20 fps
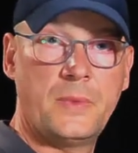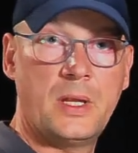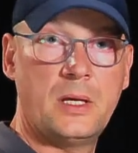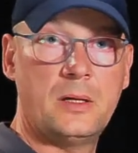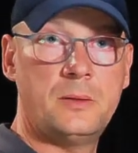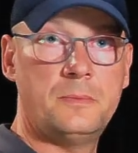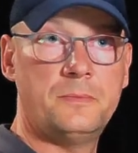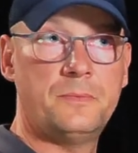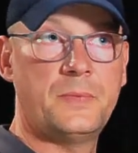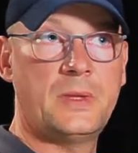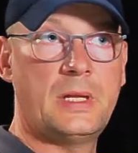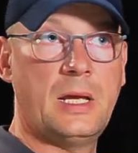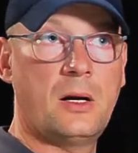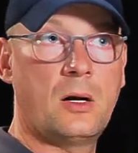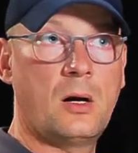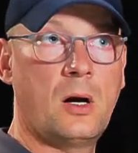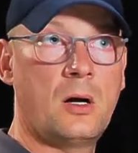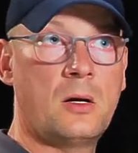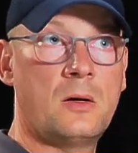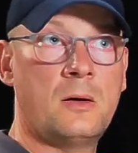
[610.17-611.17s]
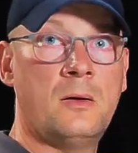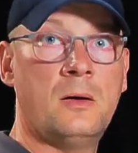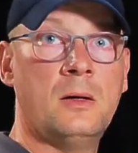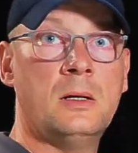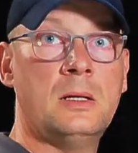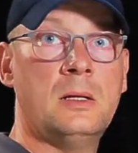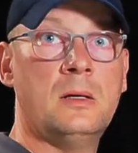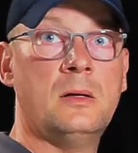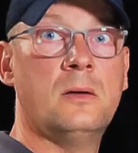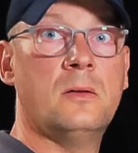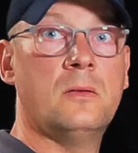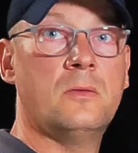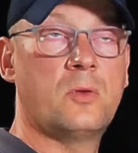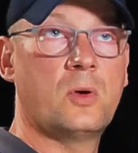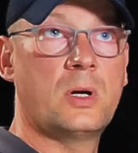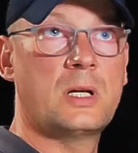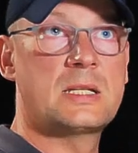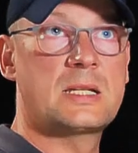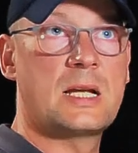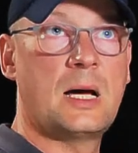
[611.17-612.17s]
Um, there are,
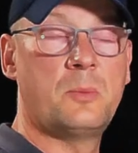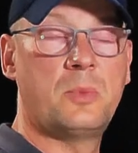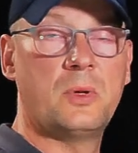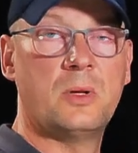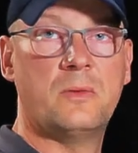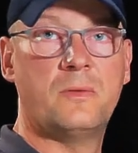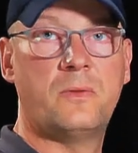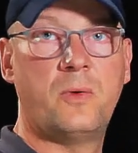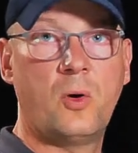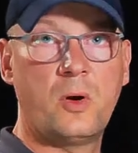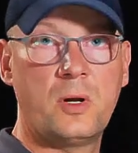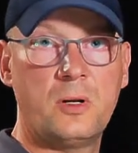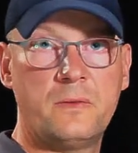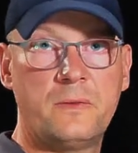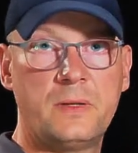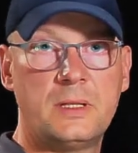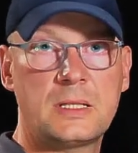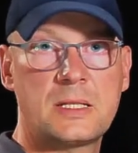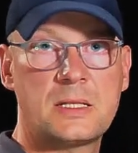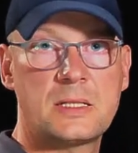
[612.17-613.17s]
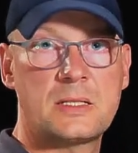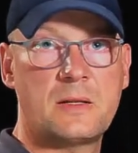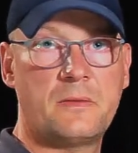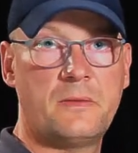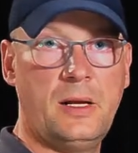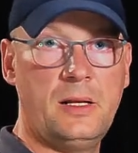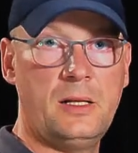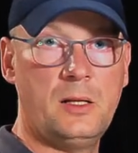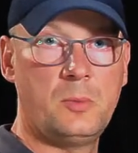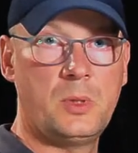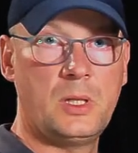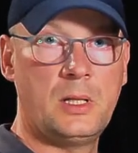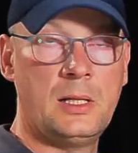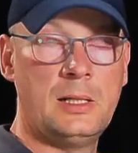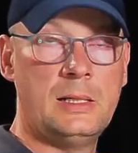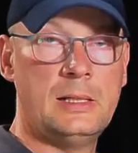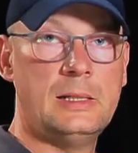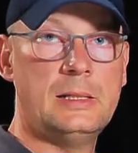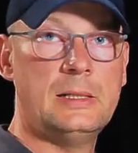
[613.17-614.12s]
for example, foil filters available